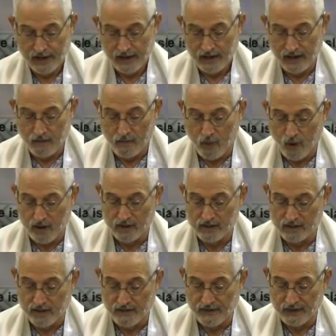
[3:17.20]
The
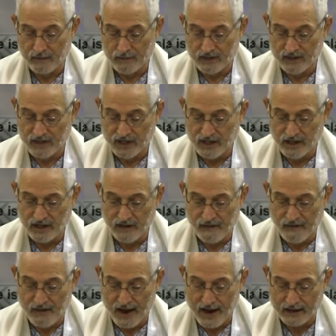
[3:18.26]
importance of it can be seen in
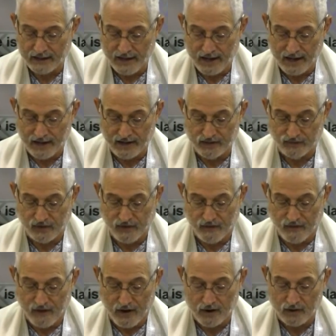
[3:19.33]
the fact that it is
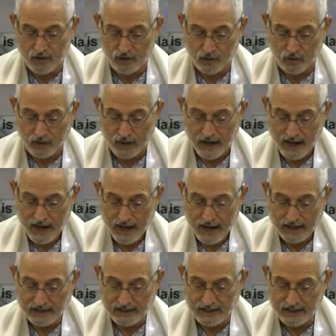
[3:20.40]
referred to
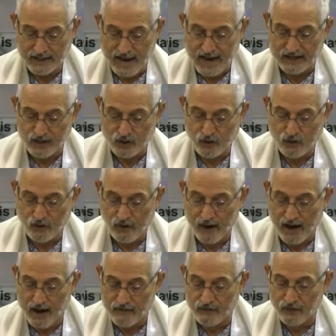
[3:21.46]
as a statute
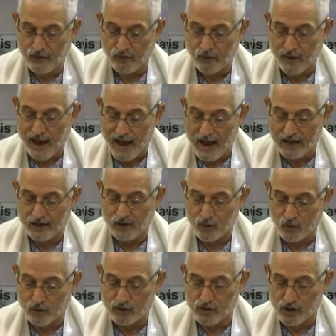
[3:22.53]
forever throughout
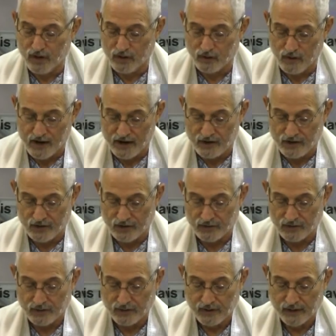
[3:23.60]
your
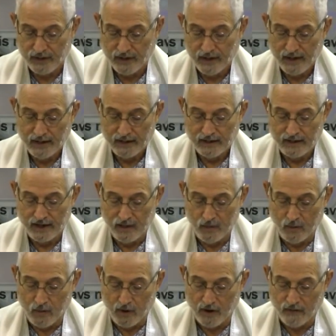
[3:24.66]
generation. The
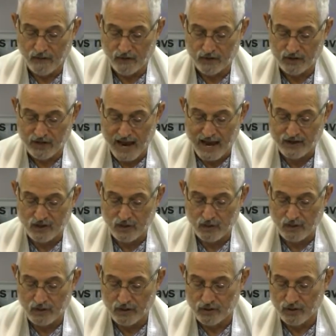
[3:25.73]
Hebrew word for
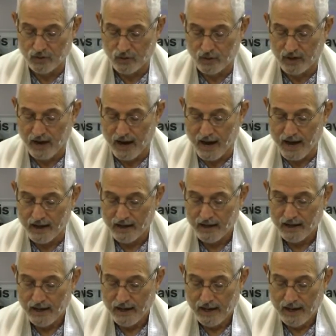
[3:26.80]
statute is chukah,
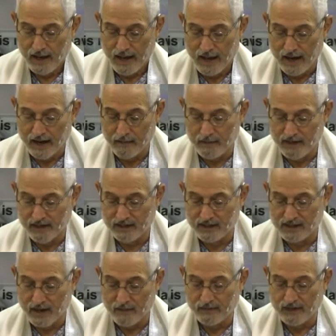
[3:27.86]
and it
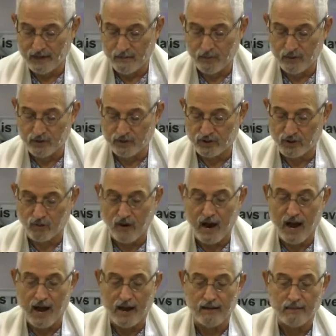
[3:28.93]
means something
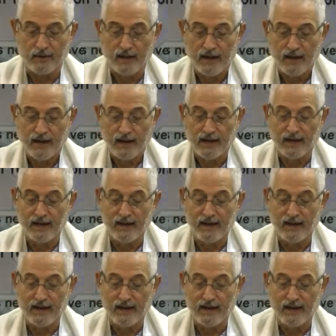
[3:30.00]
prescribed, an